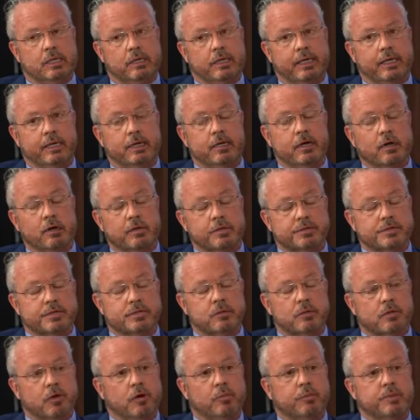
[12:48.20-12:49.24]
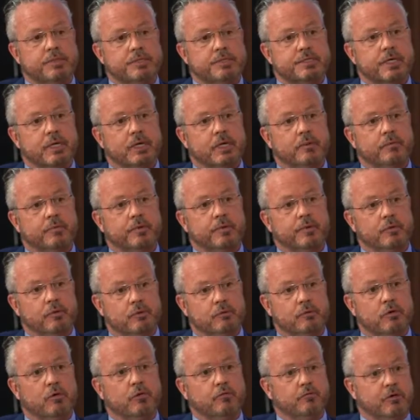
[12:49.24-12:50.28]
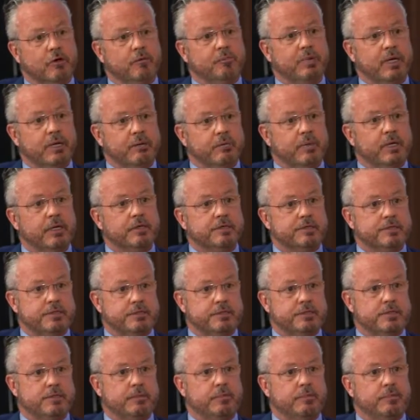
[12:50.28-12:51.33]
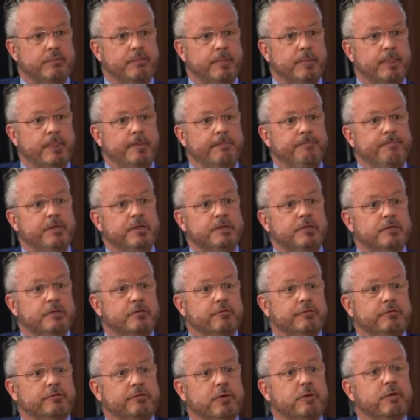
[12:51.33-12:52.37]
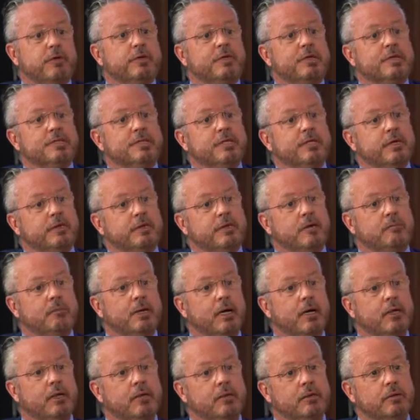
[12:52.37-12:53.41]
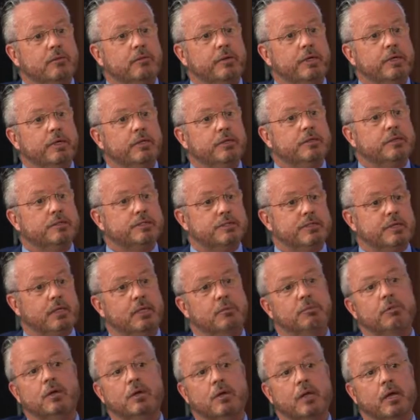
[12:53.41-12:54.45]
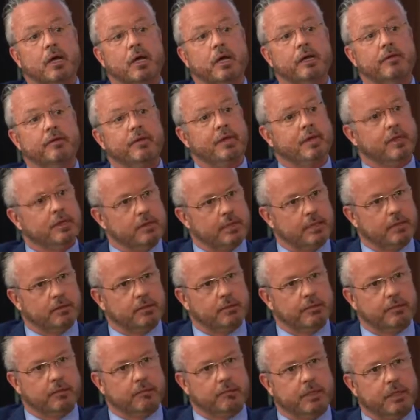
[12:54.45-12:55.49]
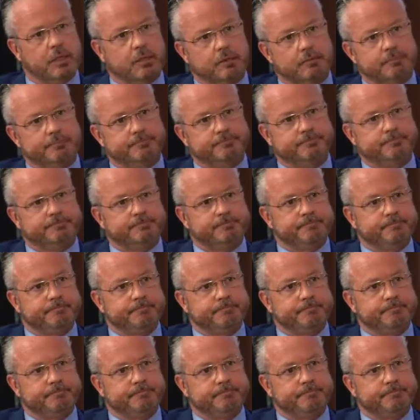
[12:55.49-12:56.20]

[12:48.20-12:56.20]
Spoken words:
And it also opens up the remote vote by mail system. So if a voter doesn't get their ballot, we can send them online and they can download their ballot.